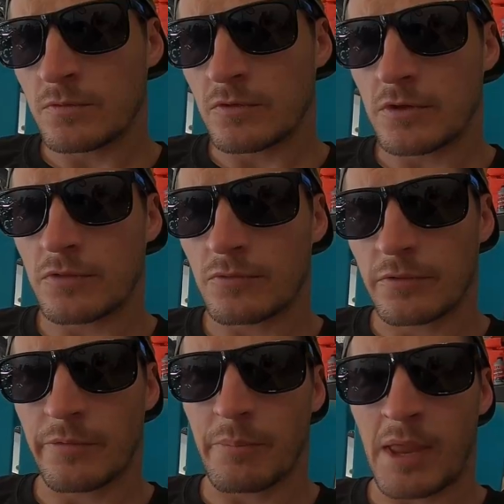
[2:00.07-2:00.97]
was looking through
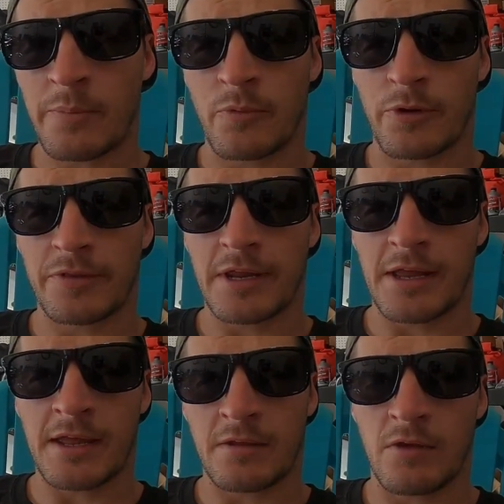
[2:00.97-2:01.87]
some of the paperwork that I
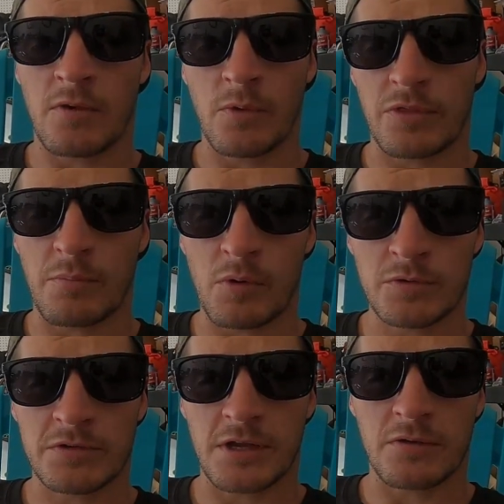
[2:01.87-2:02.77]
had along with the
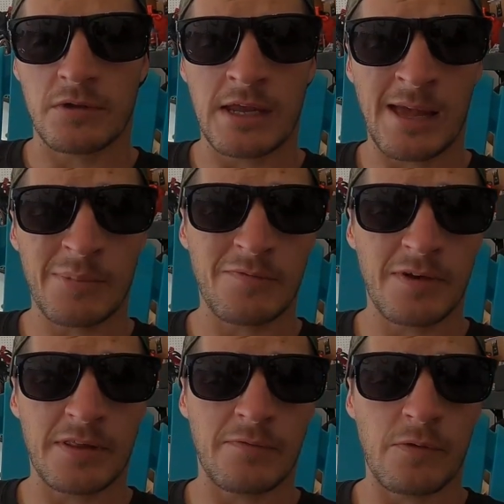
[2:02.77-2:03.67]
motorcycle, and he happened to
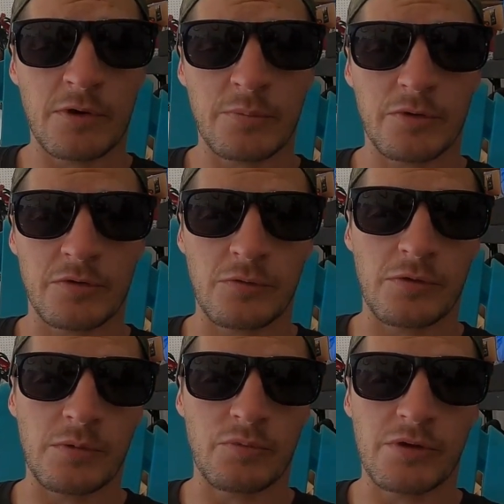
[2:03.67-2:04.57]
find the phone number to
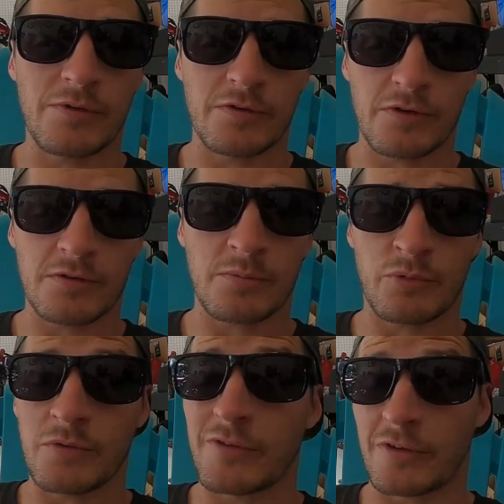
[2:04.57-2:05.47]
the previous
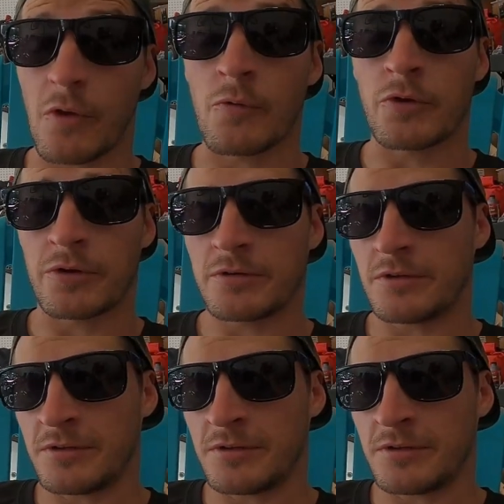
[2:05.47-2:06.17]
previous owner.